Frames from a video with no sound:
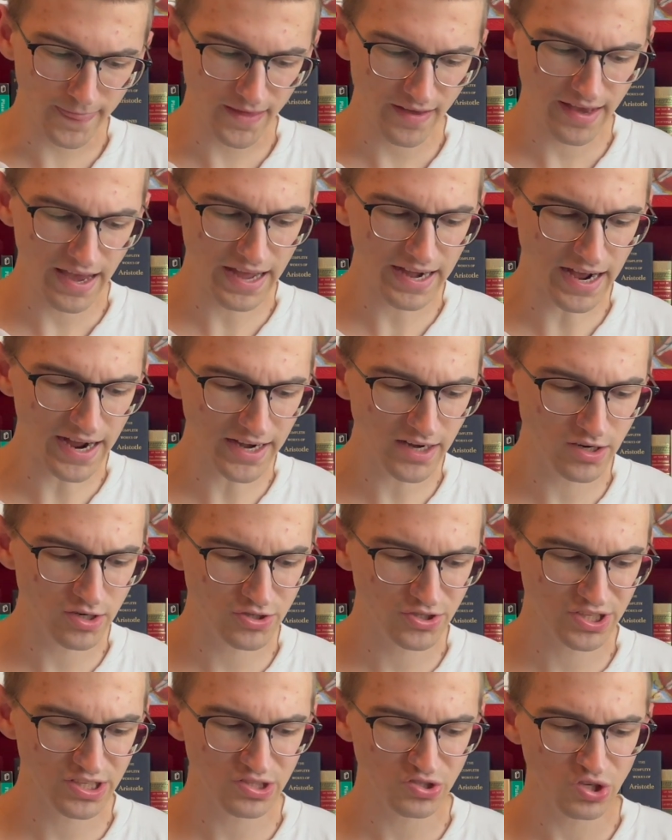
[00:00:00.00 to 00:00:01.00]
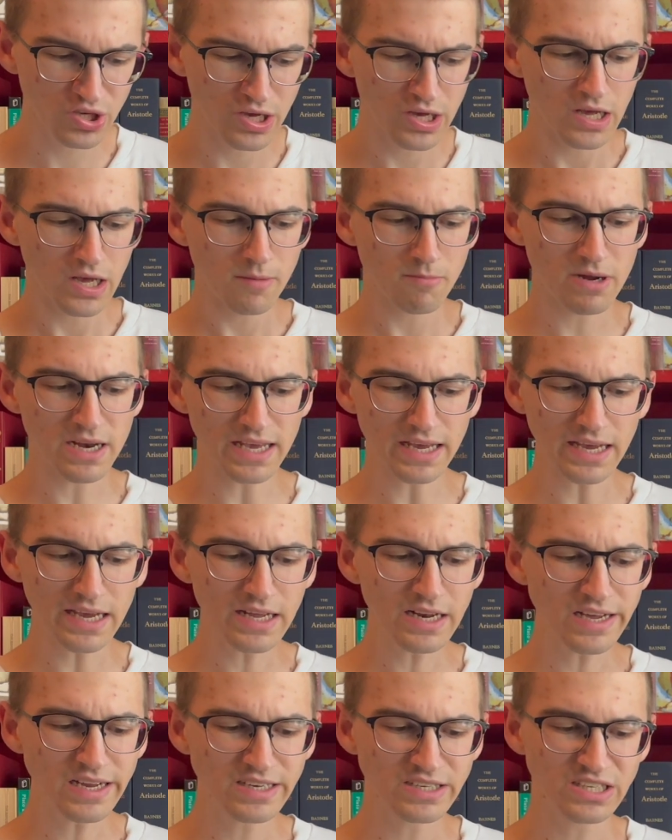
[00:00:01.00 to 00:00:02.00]
And Heidegger says, but in
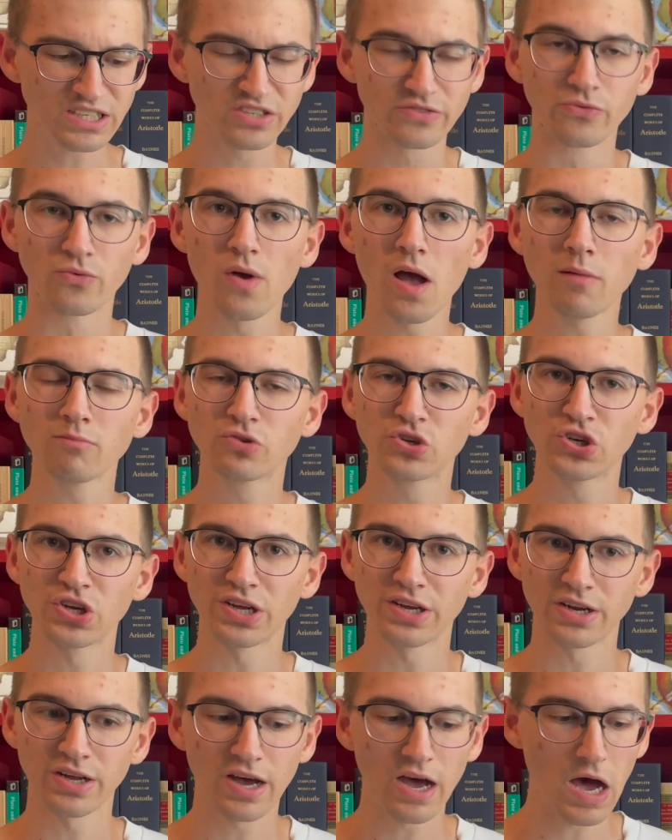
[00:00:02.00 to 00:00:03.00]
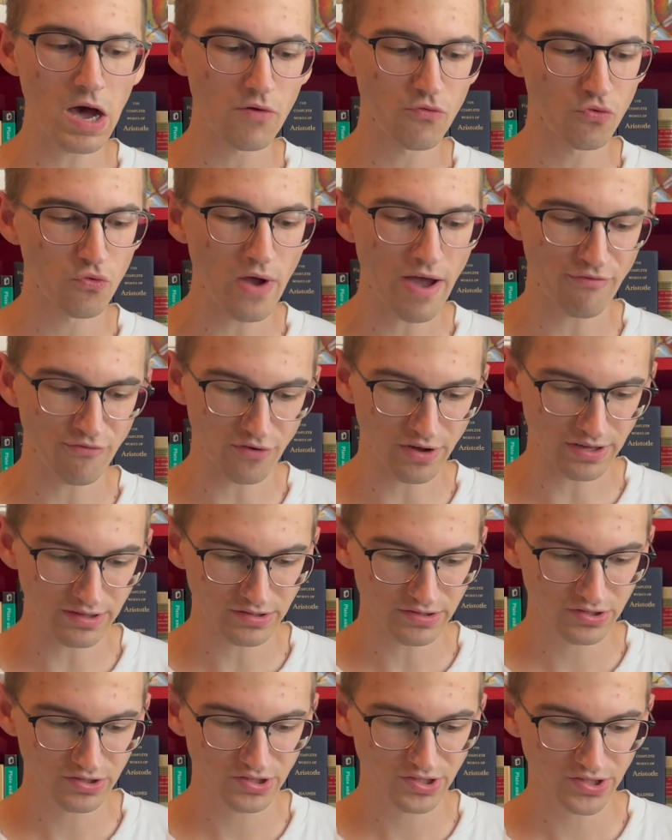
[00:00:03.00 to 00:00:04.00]
a disruption of
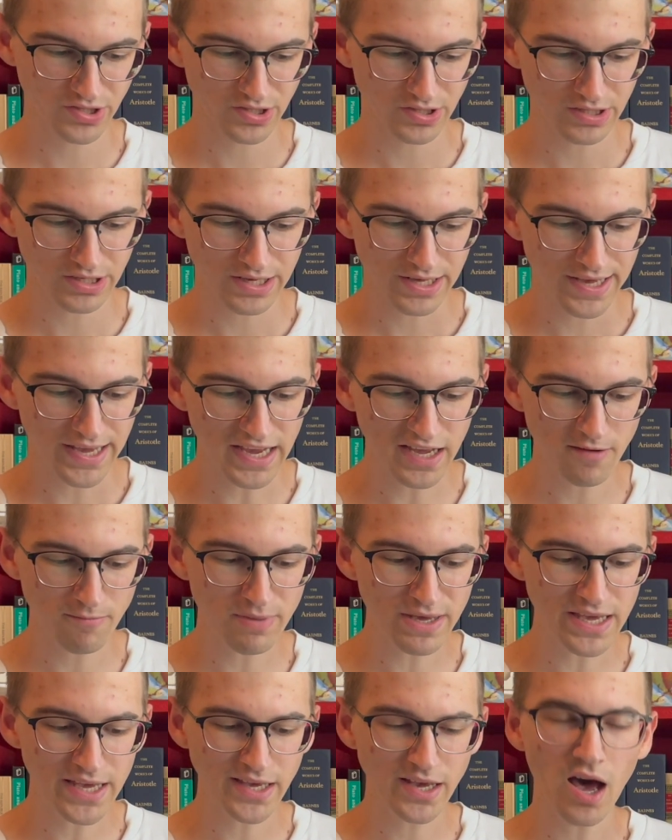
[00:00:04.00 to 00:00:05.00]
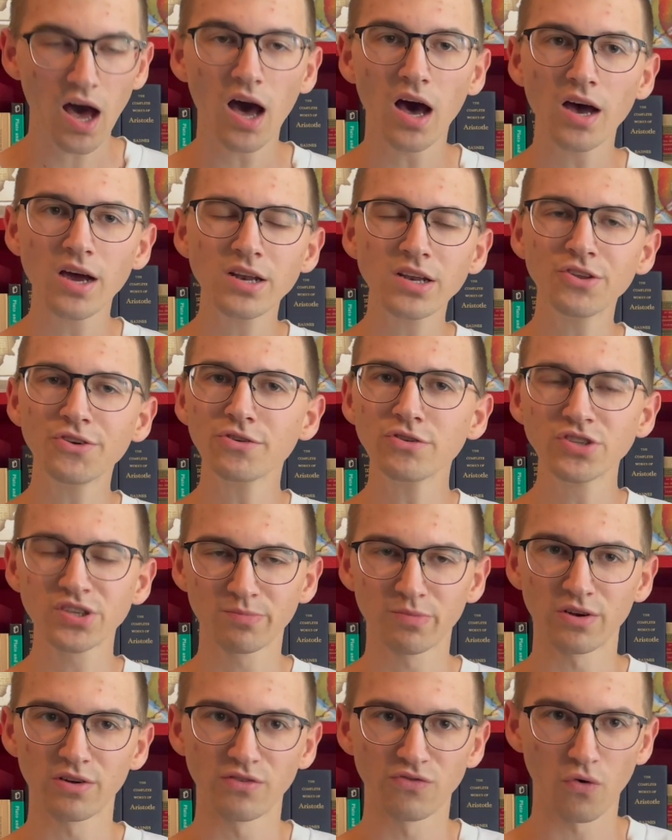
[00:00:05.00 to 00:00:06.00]
reference, in being
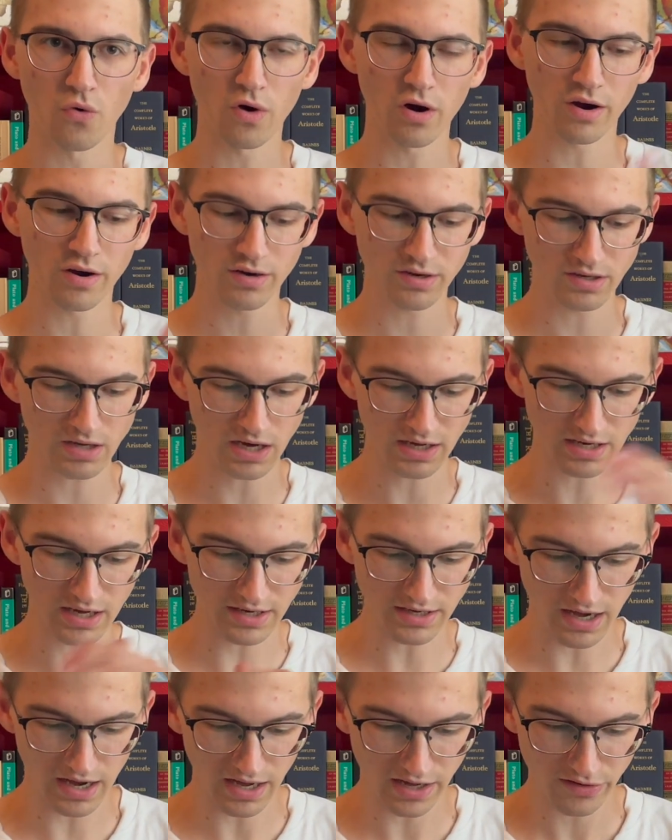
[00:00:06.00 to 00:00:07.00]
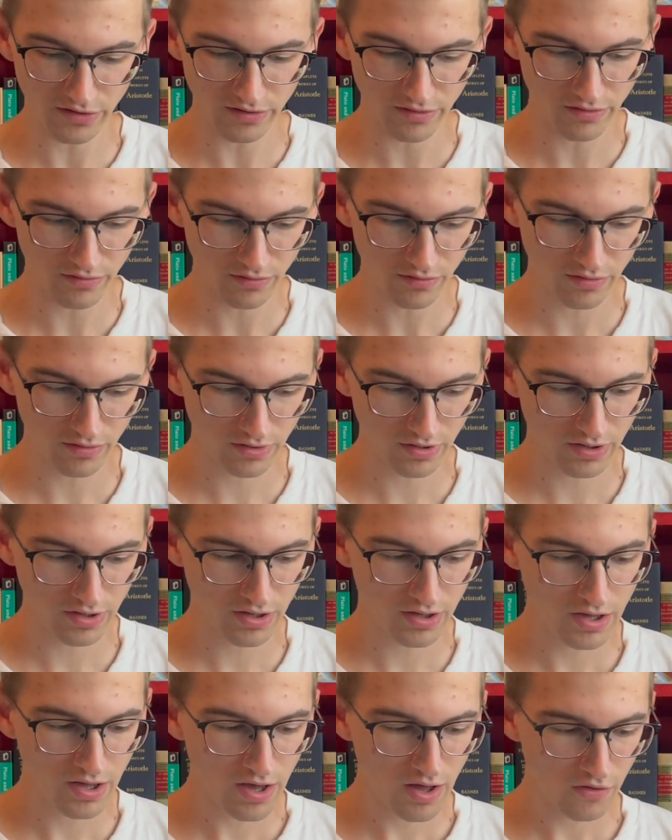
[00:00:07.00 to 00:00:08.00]
unusable for
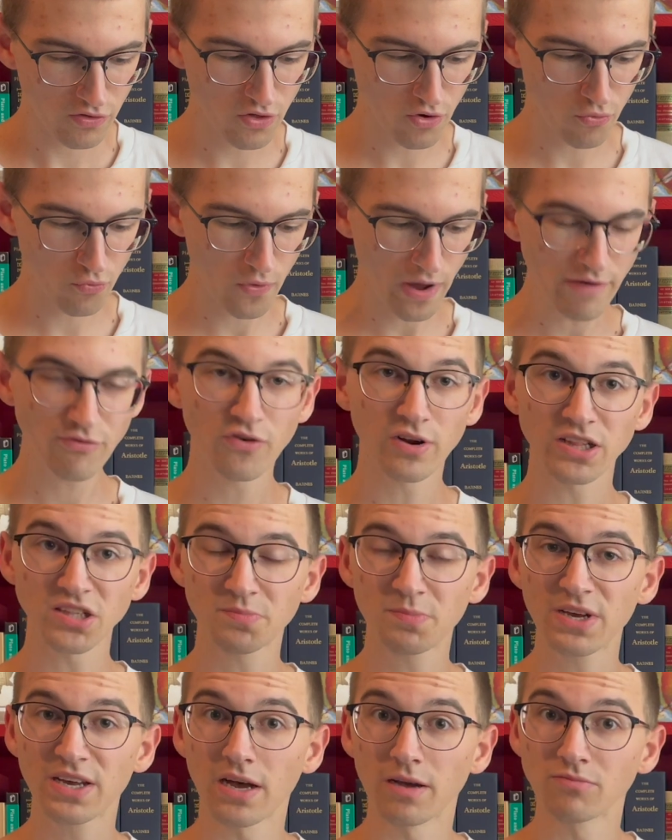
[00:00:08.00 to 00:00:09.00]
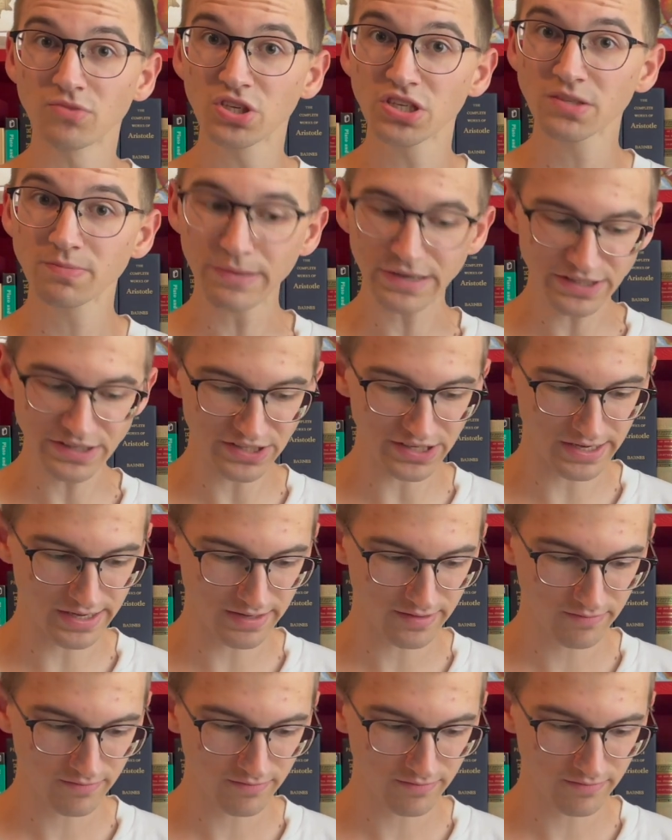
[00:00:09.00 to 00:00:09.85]
the reference becomes explicit.